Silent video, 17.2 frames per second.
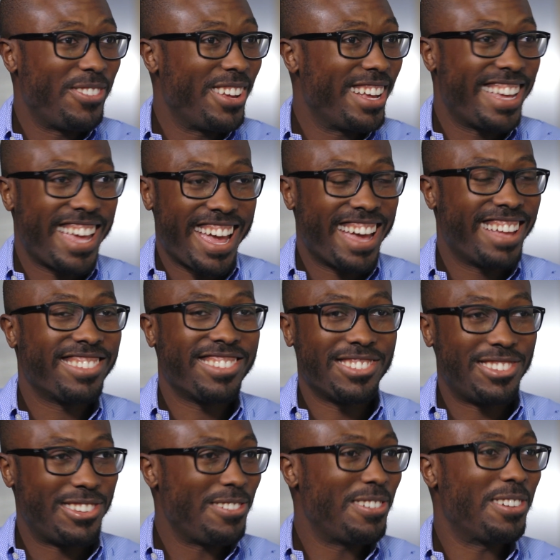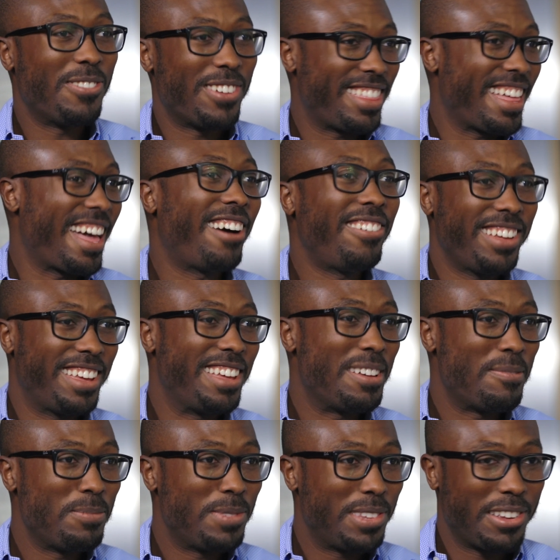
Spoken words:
And we can't do it without him.